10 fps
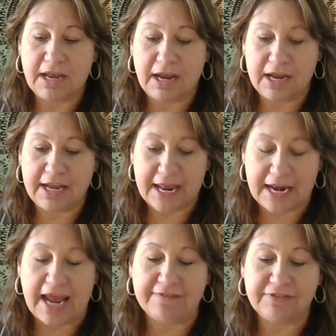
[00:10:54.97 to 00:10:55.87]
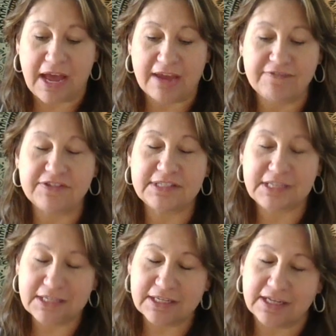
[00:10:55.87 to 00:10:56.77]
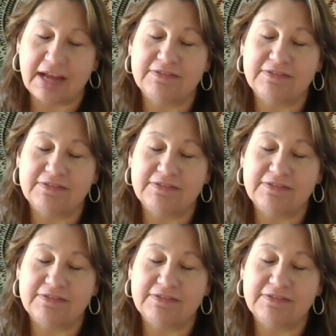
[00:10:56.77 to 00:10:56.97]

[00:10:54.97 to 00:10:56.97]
again, I've seen it.